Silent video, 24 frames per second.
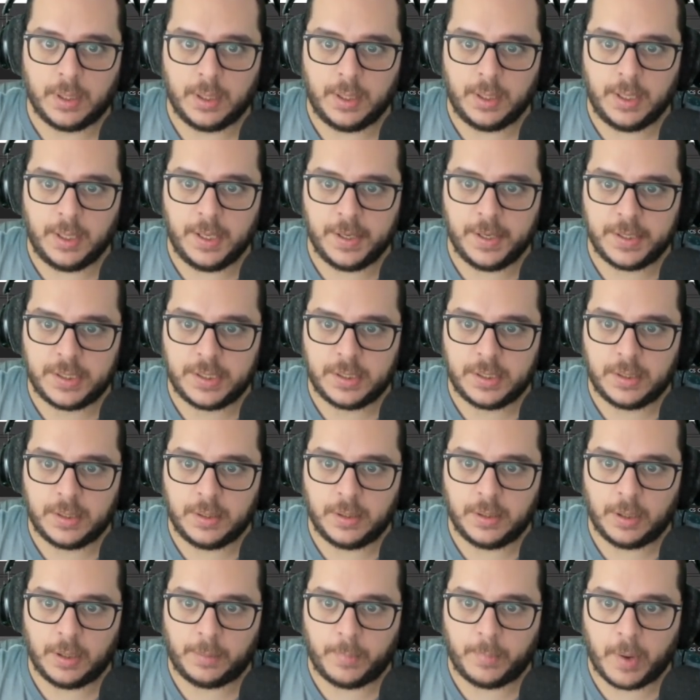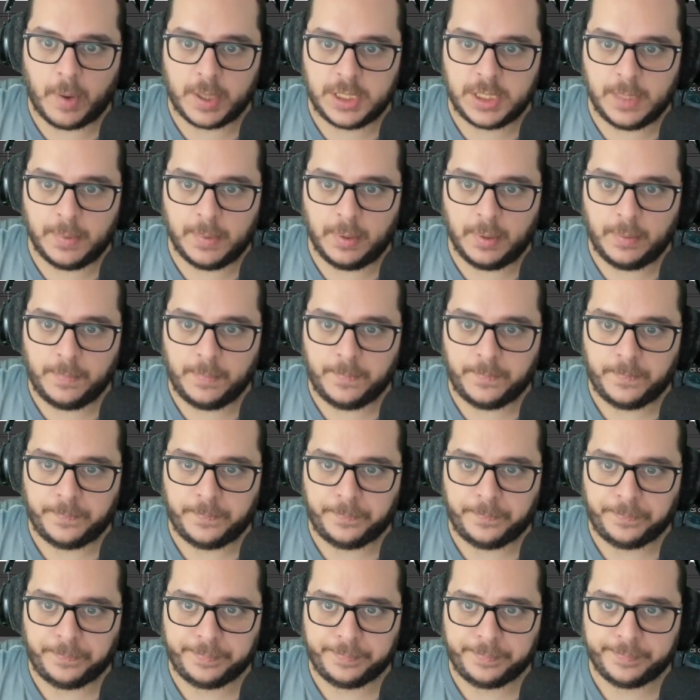is not possible,
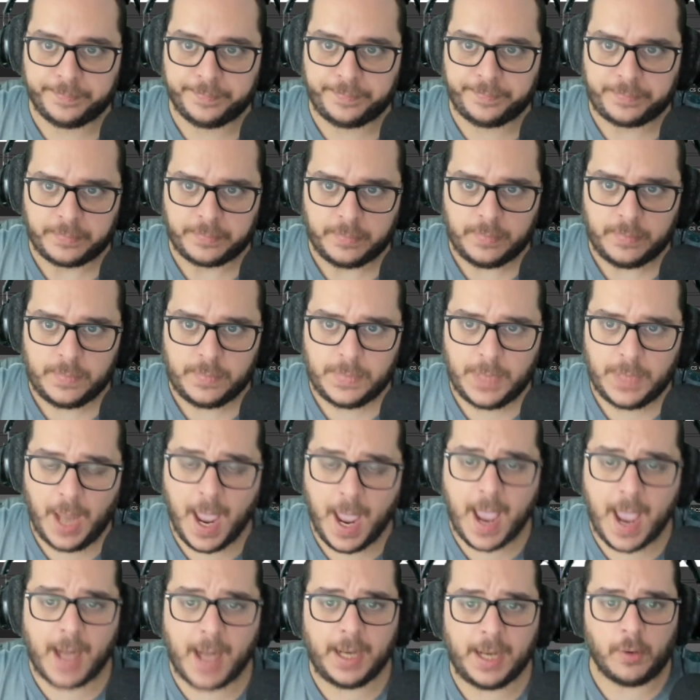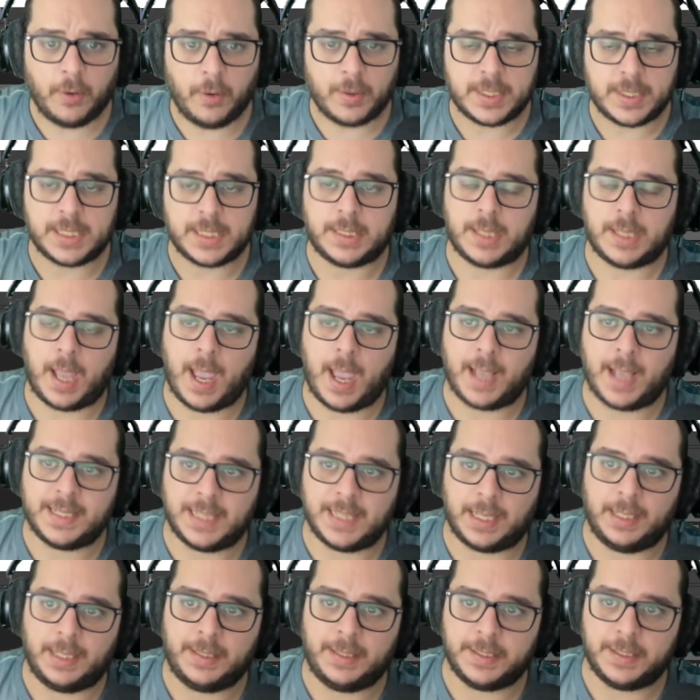and it looks
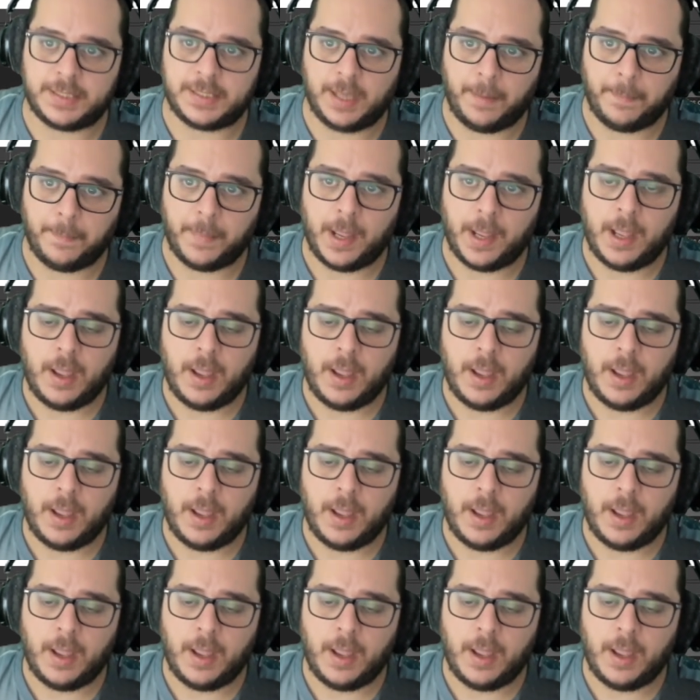exactly the same.